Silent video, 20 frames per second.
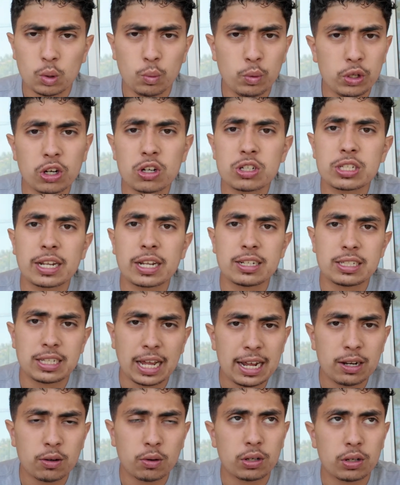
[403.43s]
when you understand these
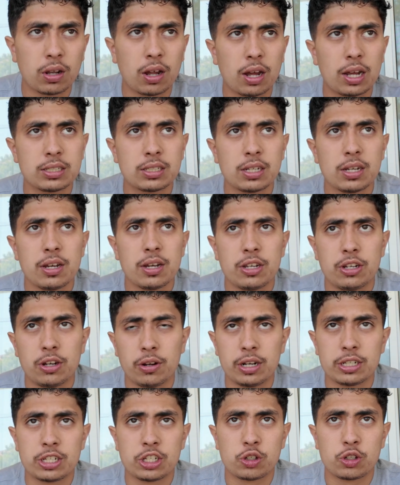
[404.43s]
landlord laws,
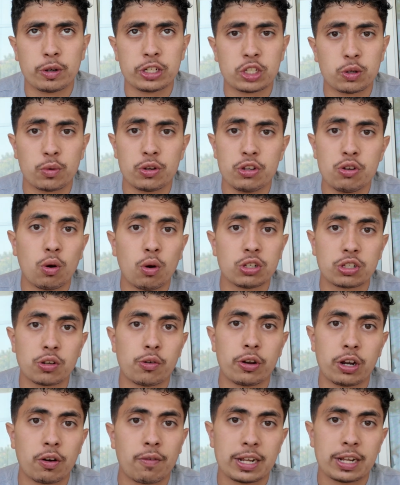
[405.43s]
you're in a situation where you
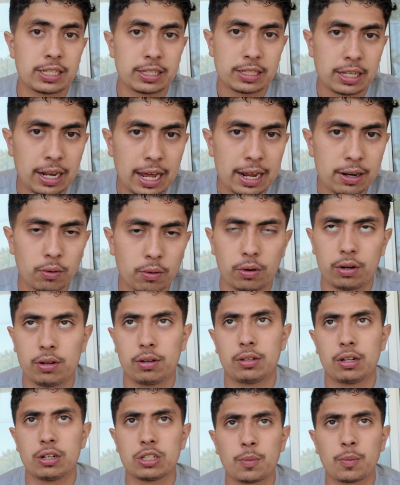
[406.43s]
also know your rights as a landlord.
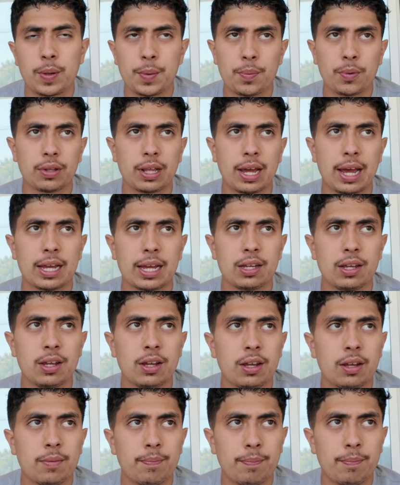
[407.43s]
There's people that
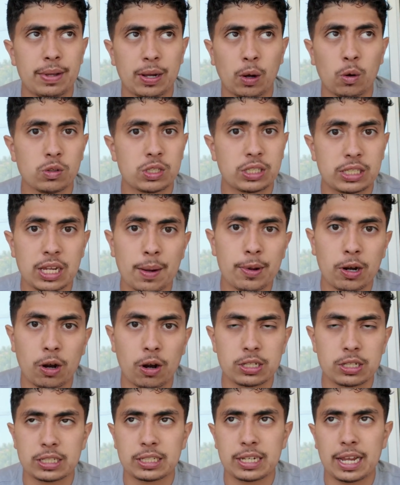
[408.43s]
whole
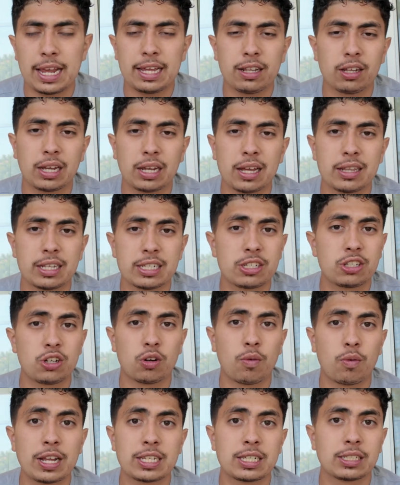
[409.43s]
seminars to say, hey, look, this is
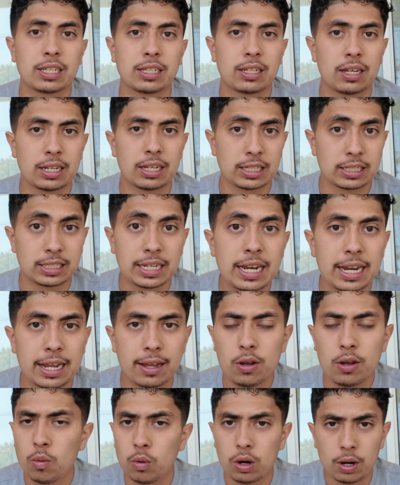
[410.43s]
your rights as a
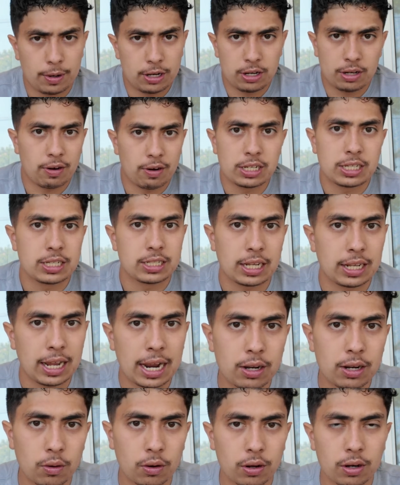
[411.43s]
tenant. What about your rights as a
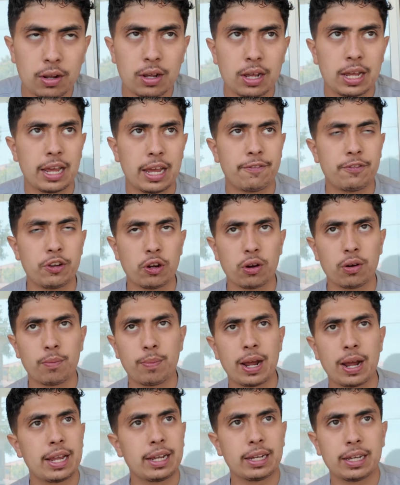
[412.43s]
landlord? If you're
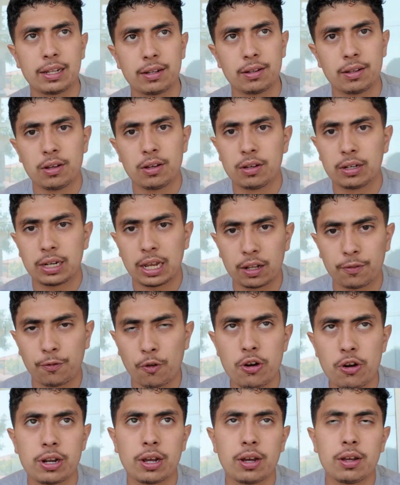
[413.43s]
buying in
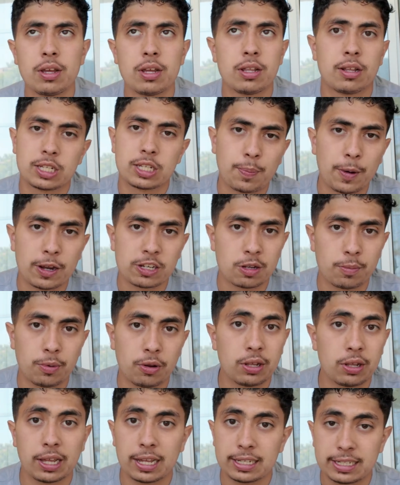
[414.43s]
California, there's a
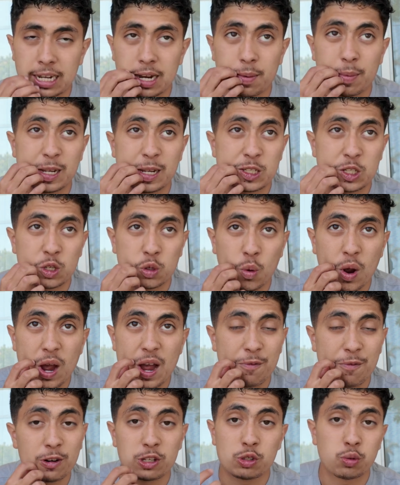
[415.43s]
possibility that a tenant might
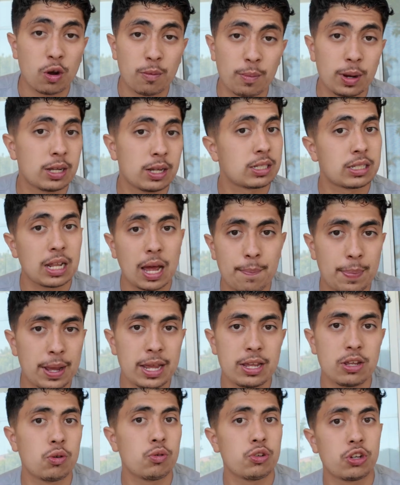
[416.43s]
squat for 12 months, not
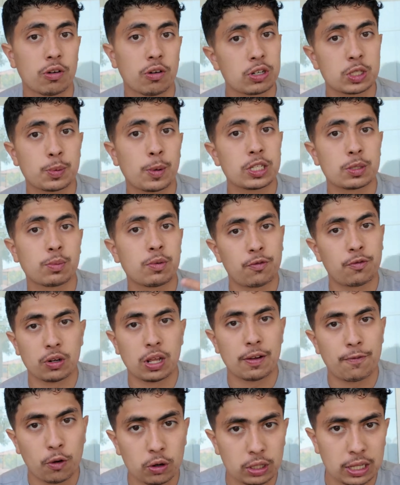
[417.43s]
pay you. You're responsible
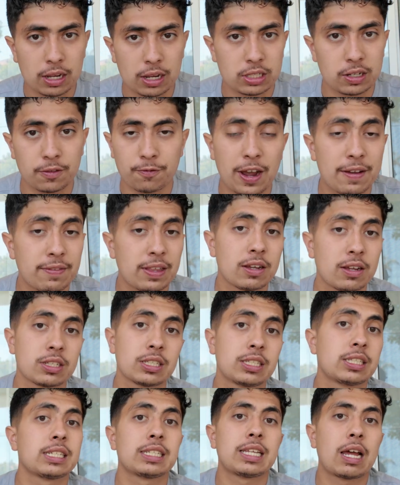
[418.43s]
for that $4,000, $5,000,
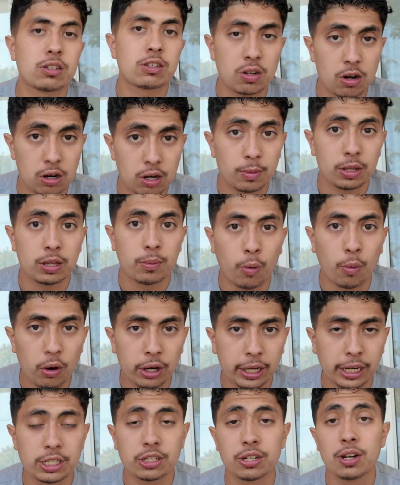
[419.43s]
$6,000 a month
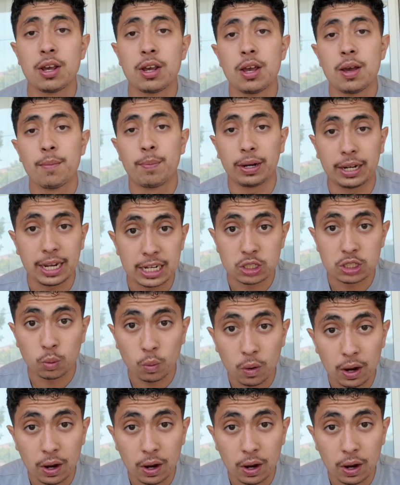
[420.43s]
mortgage. But guess